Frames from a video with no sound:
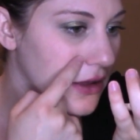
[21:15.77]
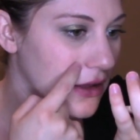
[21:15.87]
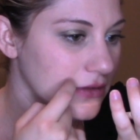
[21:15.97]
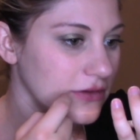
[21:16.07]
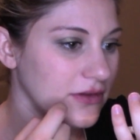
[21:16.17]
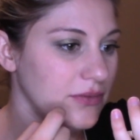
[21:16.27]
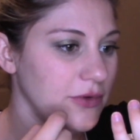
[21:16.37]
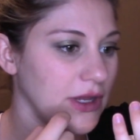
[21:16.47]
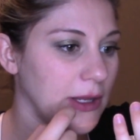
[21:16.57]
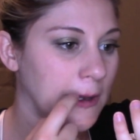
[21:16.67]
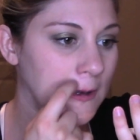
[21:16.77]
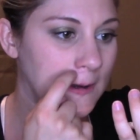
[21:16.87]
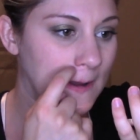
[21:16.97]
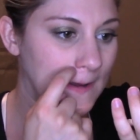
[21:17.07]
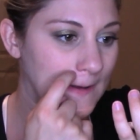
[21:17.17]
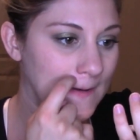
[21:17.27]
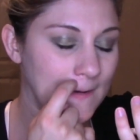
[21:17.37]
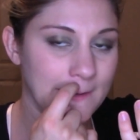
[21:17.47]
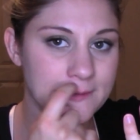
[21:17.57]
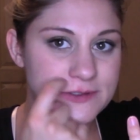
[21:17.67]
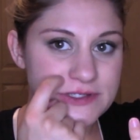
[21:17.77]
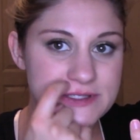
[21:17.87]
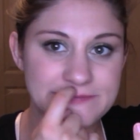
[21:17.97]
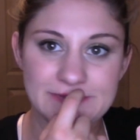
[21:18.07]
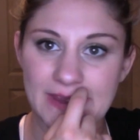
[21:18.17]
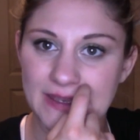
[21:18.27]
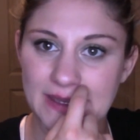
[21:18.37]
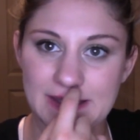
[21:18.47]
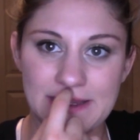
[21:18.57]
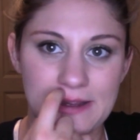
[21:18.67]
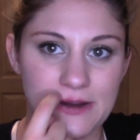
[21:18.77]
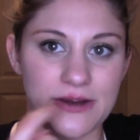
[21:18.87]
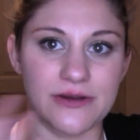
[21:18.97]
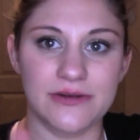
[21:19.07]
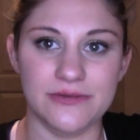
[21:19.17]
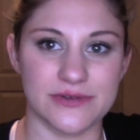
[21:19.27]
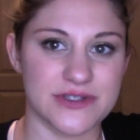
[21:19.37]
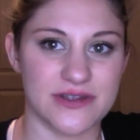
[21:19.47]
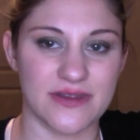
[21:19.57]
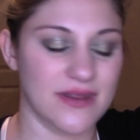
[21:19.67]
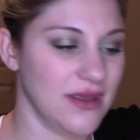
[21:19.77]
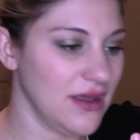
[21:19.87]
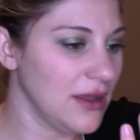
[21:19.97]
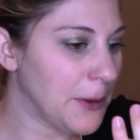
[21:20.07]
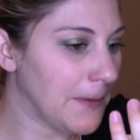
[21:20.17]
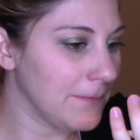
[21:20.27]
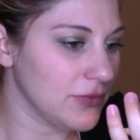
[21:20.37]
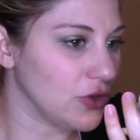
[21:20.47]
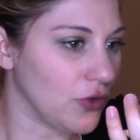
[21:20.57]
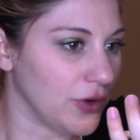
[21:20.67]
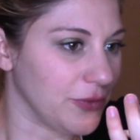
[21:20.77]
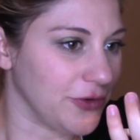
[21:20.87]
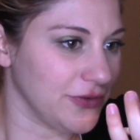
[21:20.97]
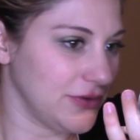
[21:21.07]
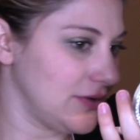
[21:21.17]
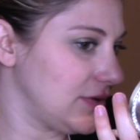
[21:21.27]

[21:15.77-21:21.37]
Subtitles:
It looks pretty good. Just some fading here, which is normal.